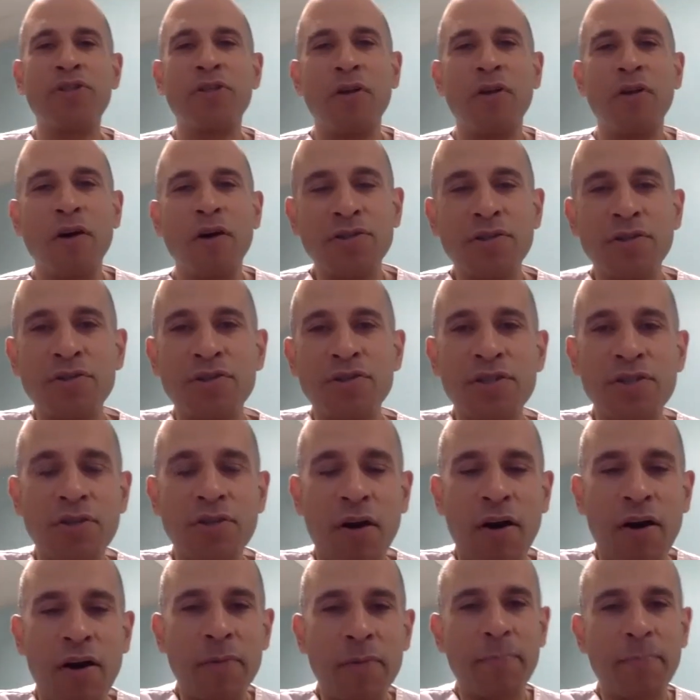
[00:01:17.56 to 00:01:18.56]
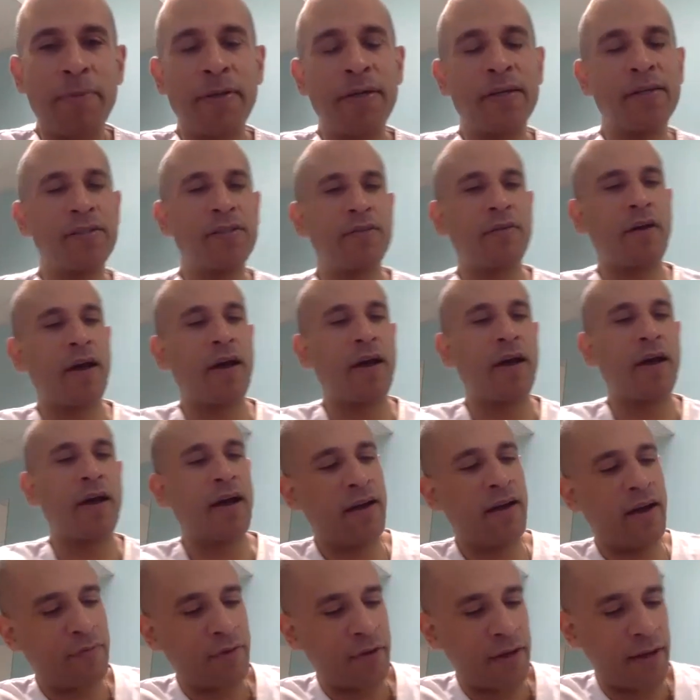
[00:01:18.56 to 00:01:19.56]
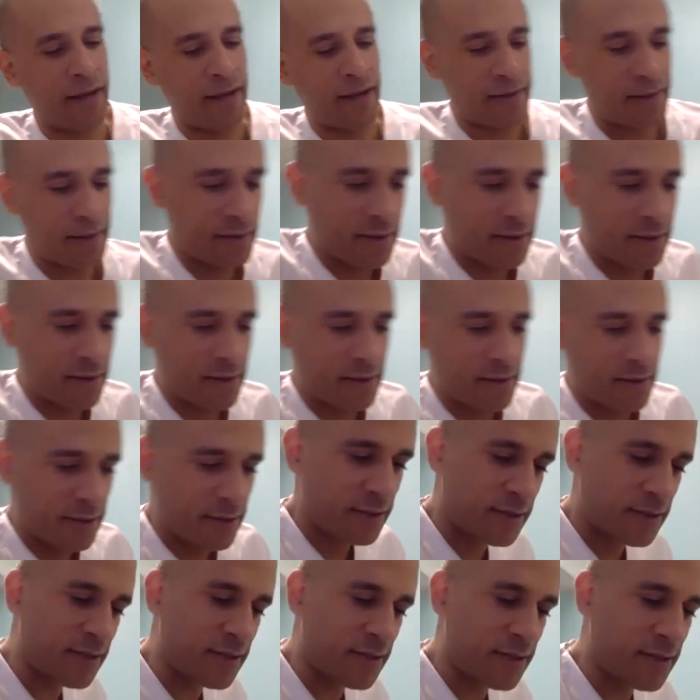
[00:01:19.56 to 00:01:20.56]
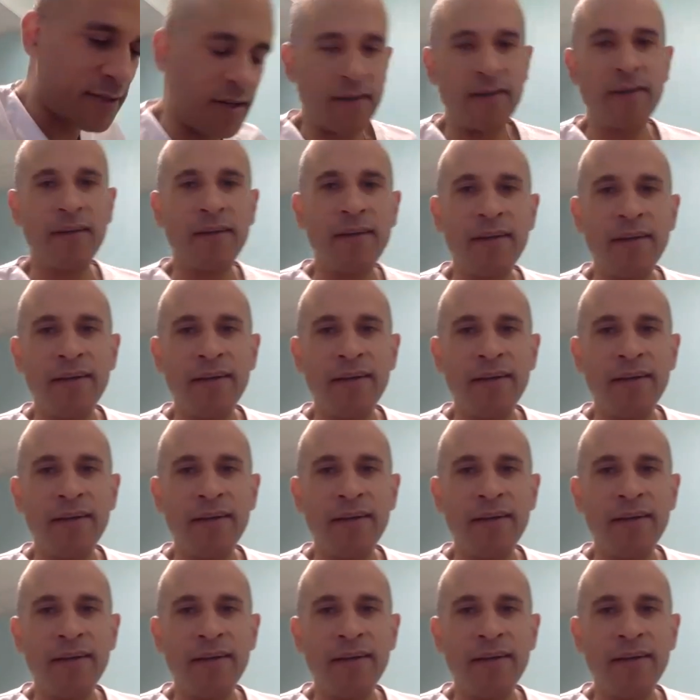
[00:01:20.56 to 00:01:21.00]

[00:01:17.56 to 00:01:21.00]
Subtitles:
should also start because I forget that this is a